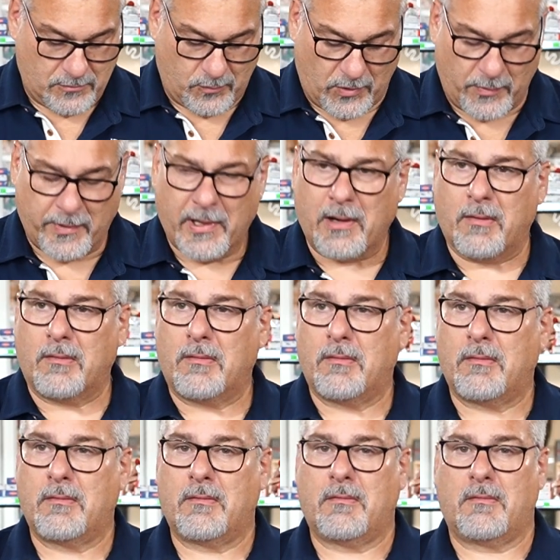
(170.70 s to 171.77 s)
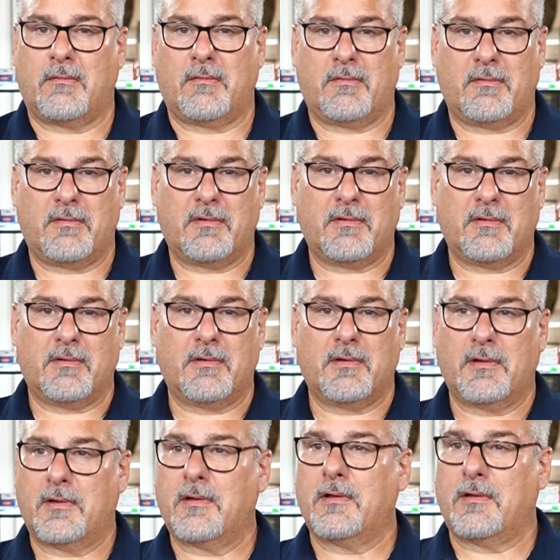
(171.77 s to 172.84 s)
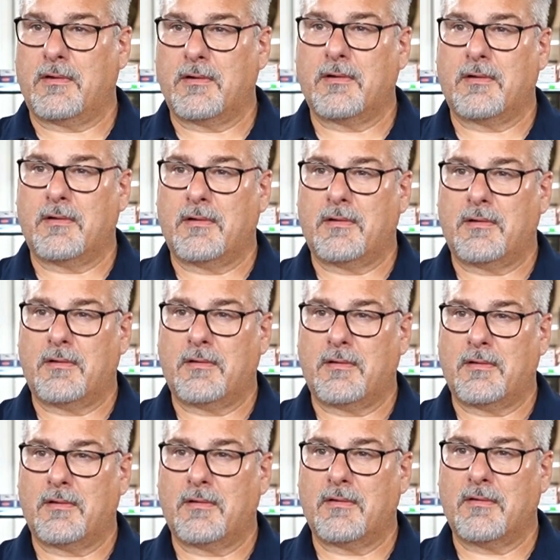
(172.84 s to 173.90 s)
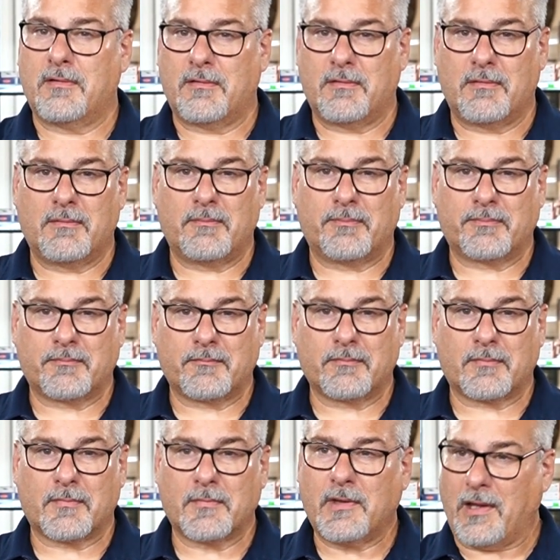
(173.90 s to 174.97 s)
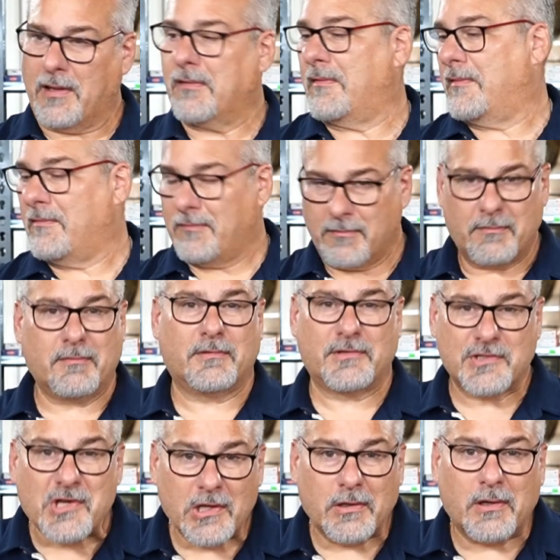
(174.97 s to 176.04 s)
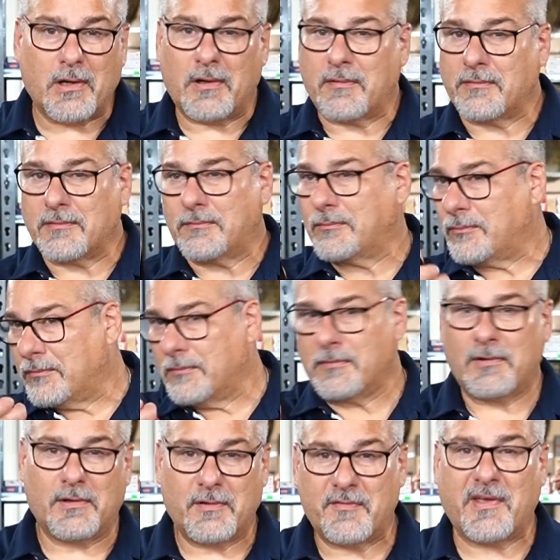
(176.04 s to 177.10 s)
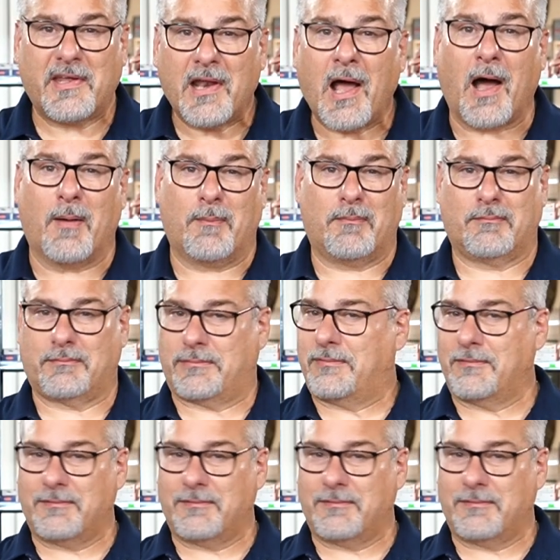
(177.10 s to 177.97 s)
Where do we go? Another nice communist state. Yeah. Uh, Vietnam. Vietnam.